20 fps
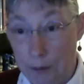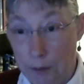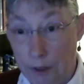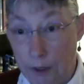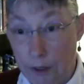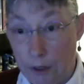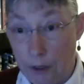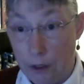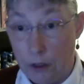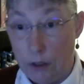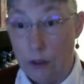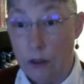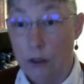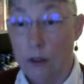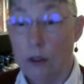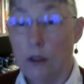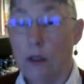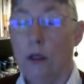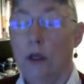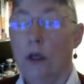in my
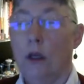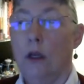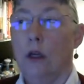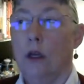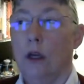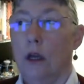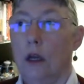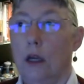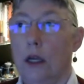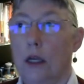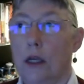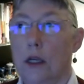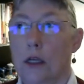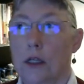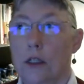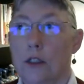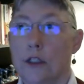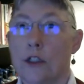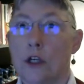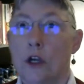opinion,
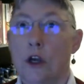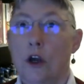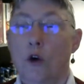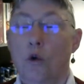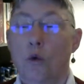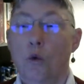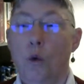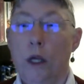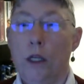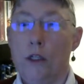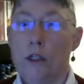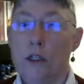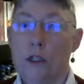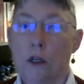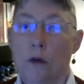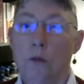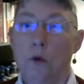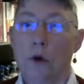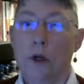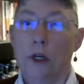is
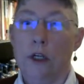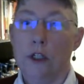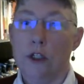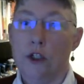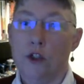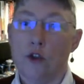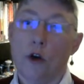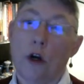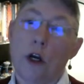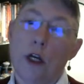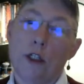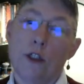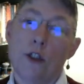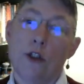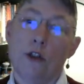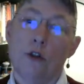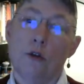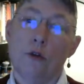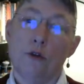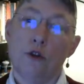when someone is
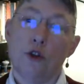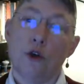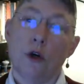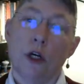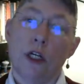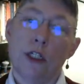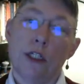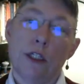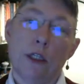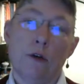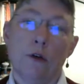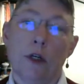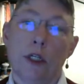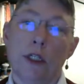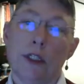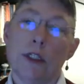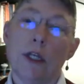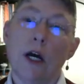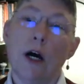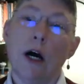trying to trace
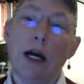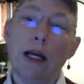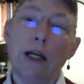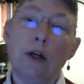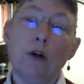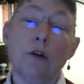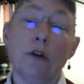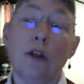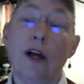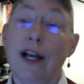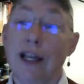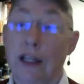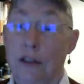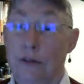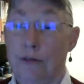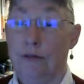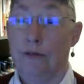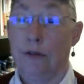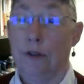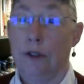their entire
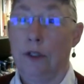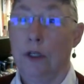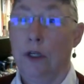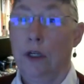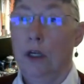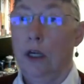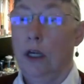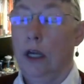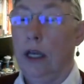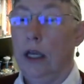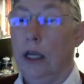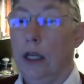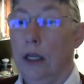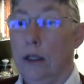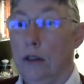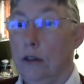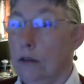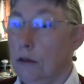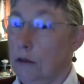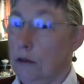life.
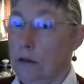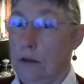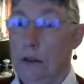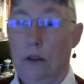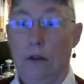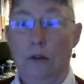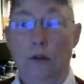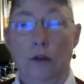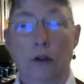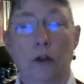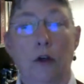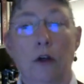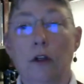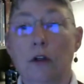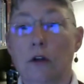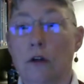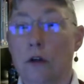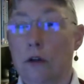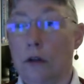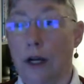And
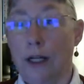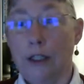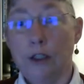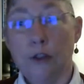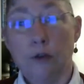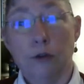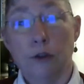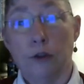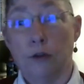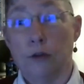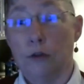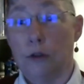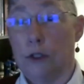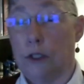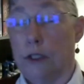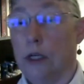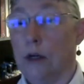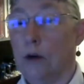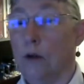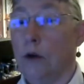y'all are high school
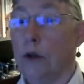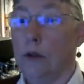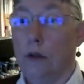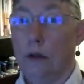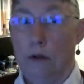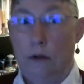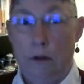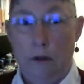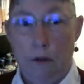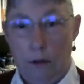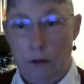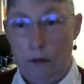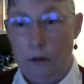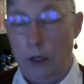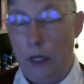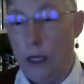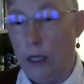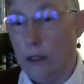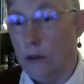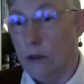students now,
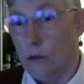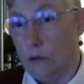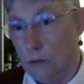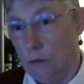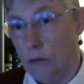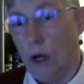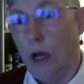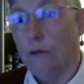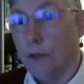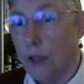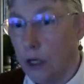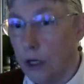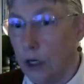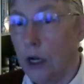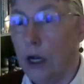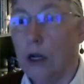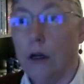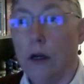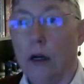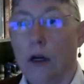and
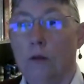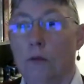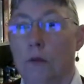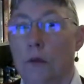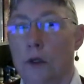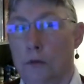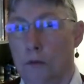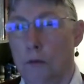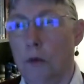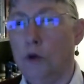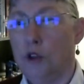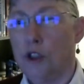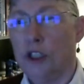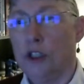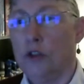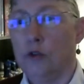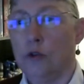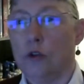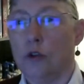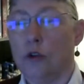I've got
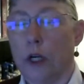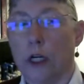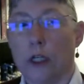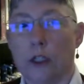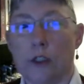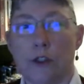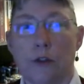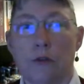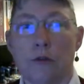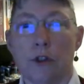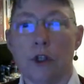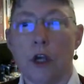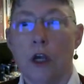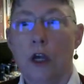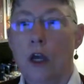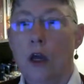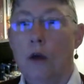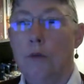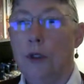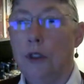mostly dual credit
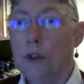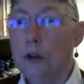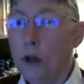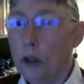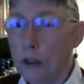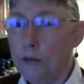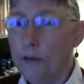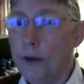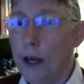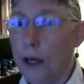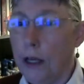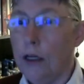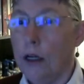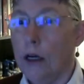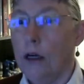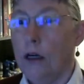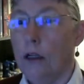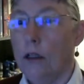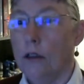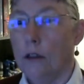students, but y'all
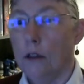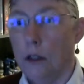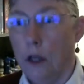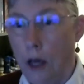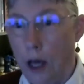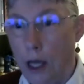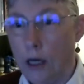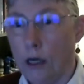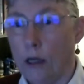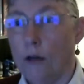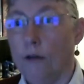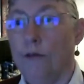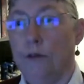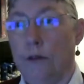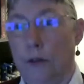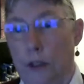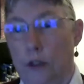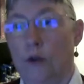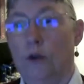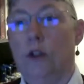have had a
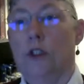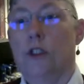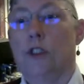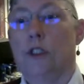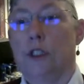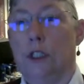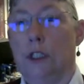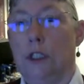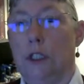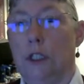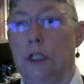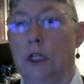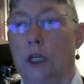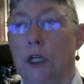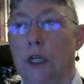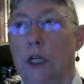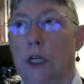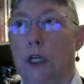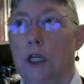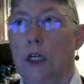lot of
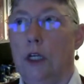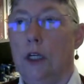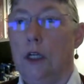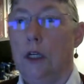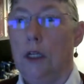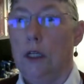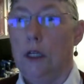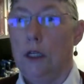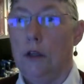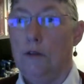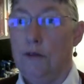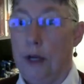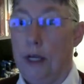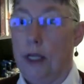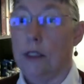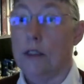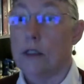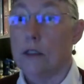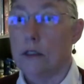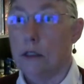literacy
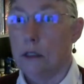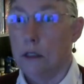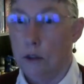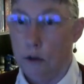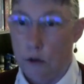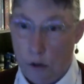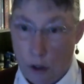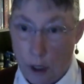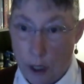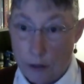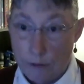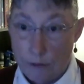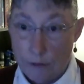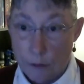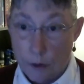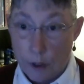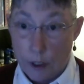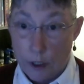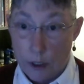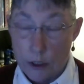events in your
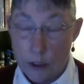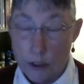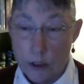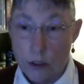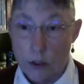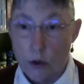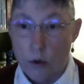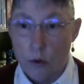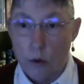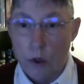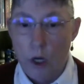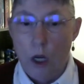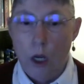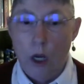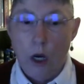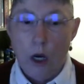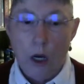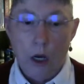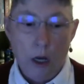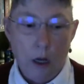life, right?
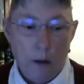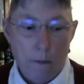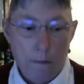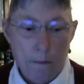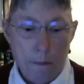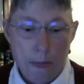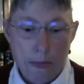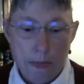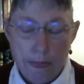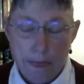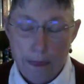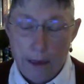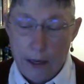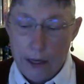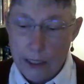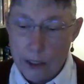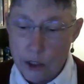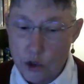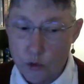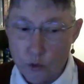So
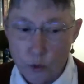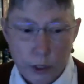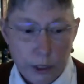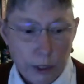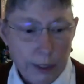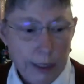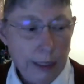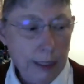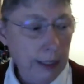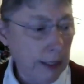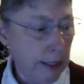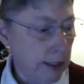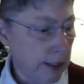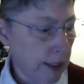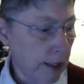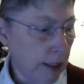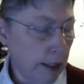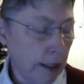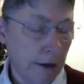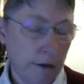it's
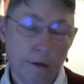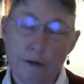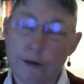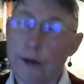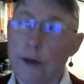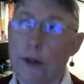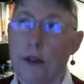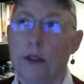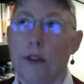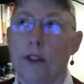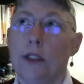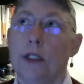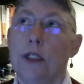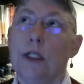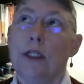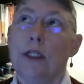really kind of,